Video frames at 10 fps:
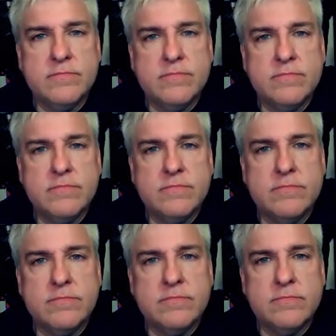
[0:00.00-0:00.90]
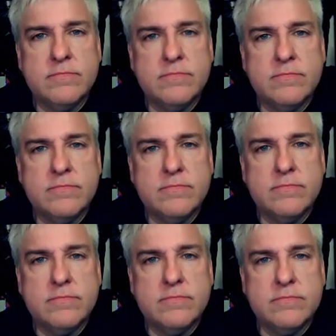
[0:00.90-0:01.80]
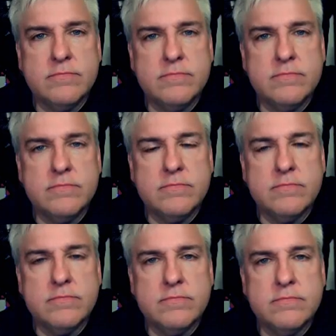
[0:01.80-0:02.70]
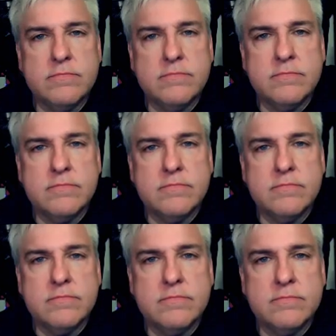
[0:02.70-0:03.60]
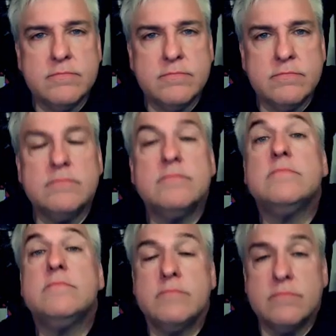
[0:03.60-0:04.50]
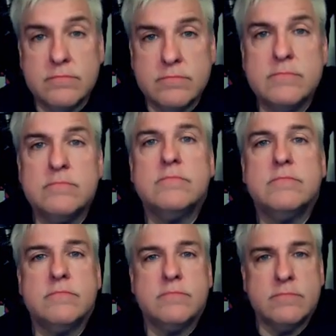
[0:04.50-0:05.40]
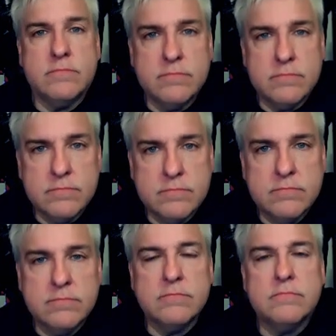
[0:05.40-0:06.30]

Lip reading: (silent)